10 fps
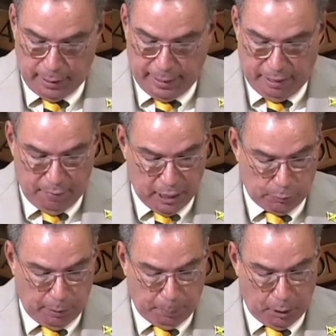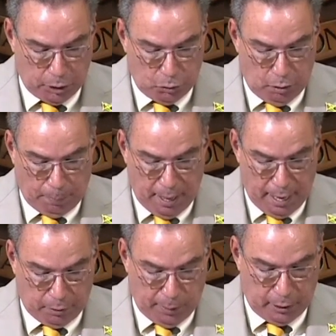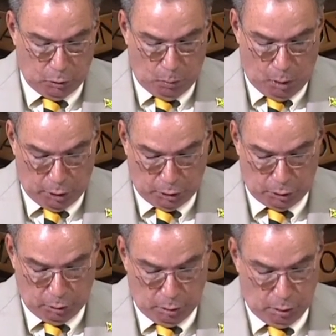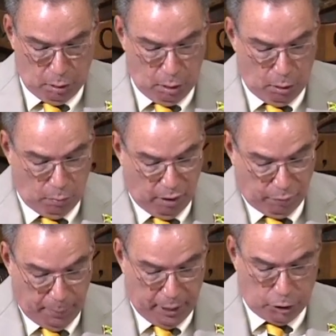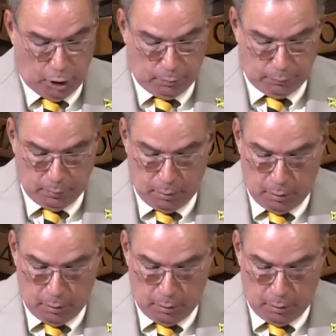even as we pursue the pathway towards reformation.